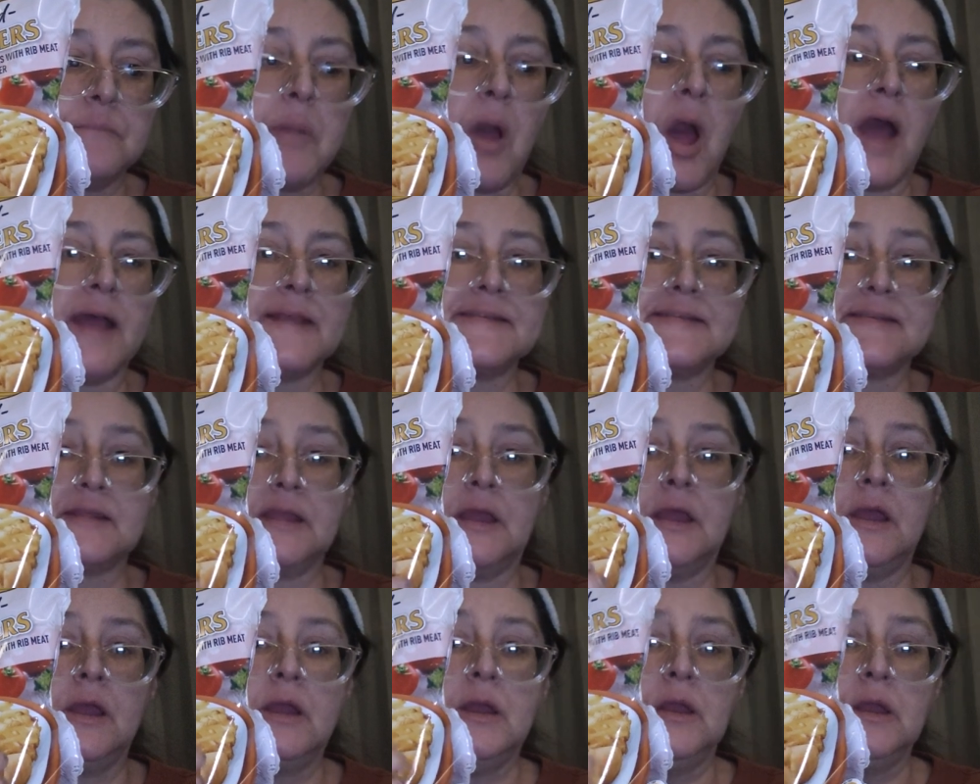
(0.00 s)

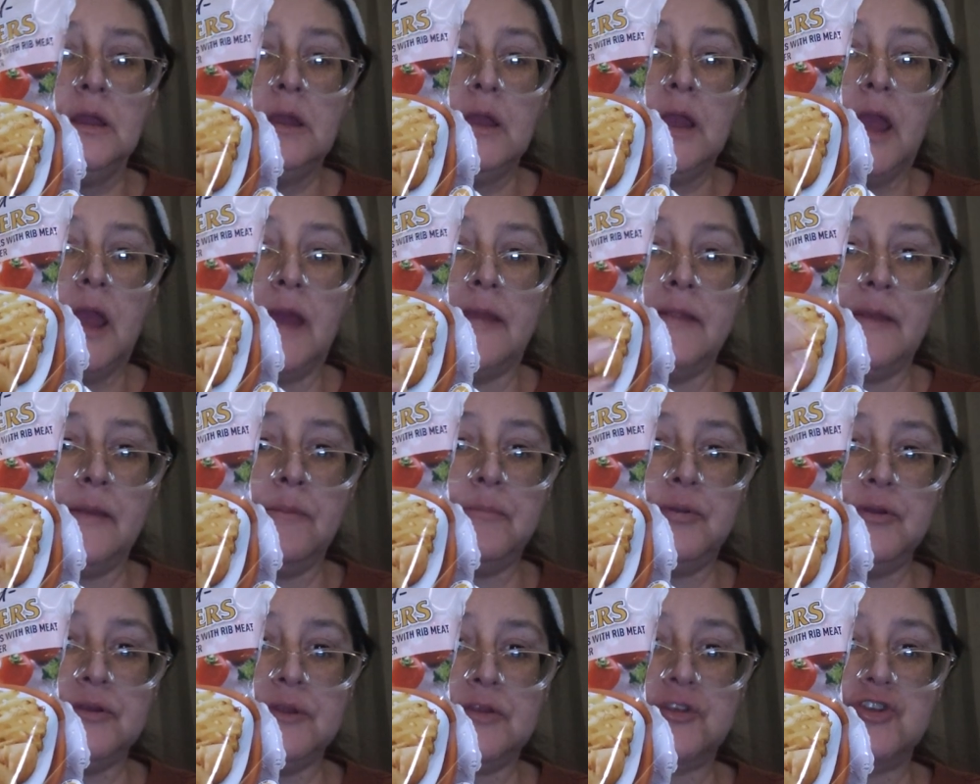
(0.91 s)
pasta, and then
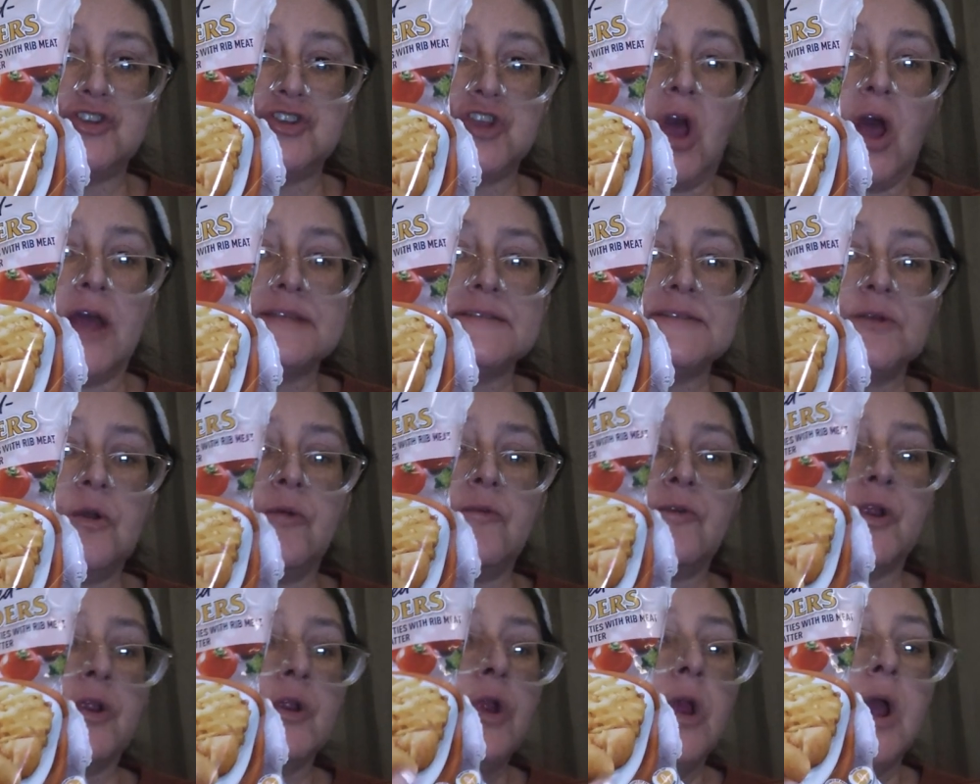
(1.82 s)
put the sauce
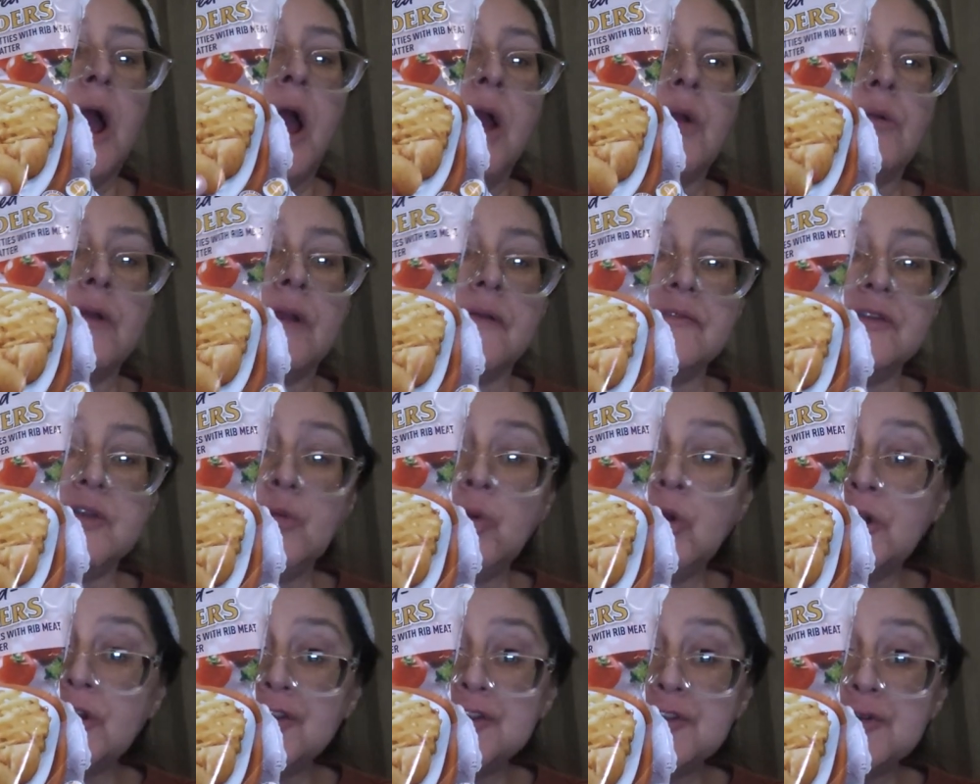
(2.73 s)
over. However you
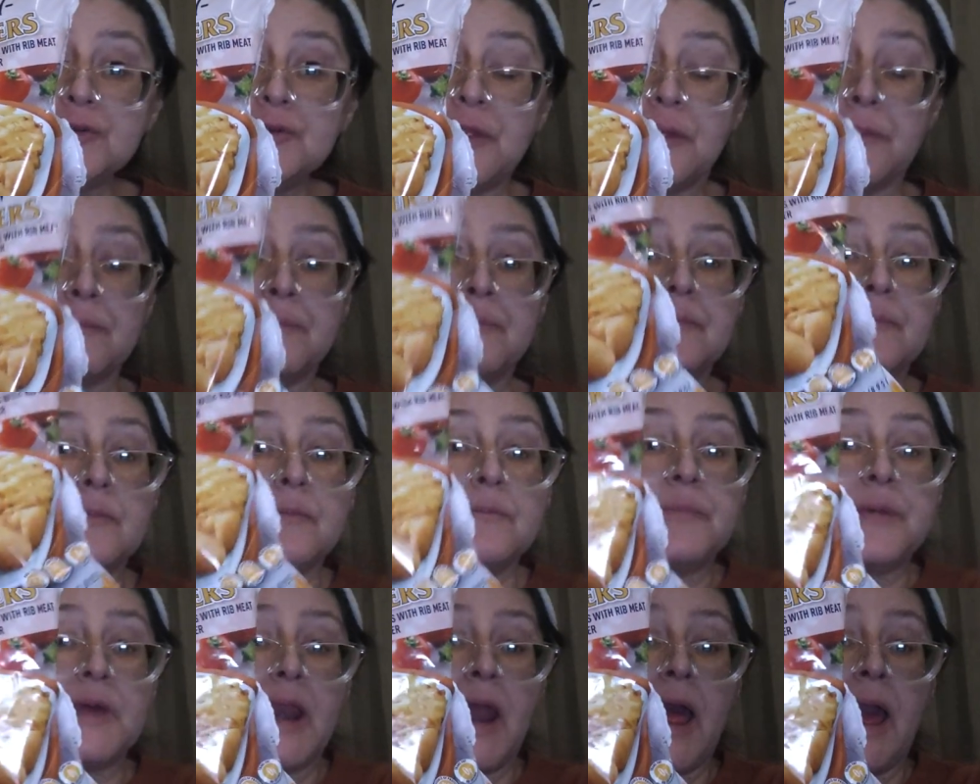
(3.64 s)
want to do them.
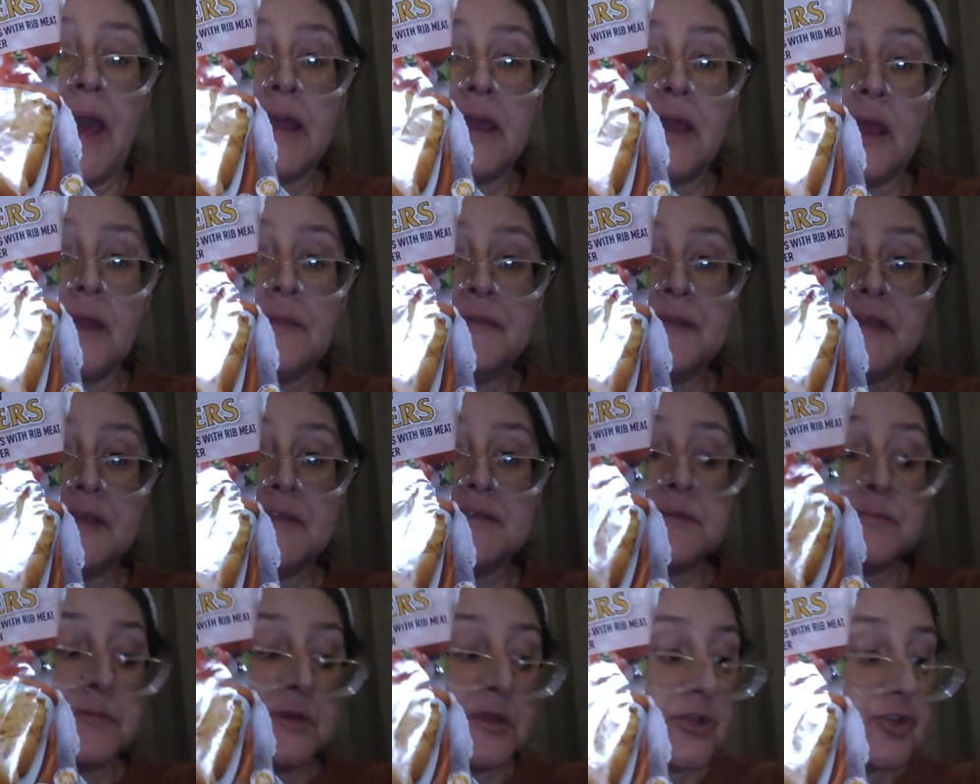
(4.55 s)
But I got these. I'm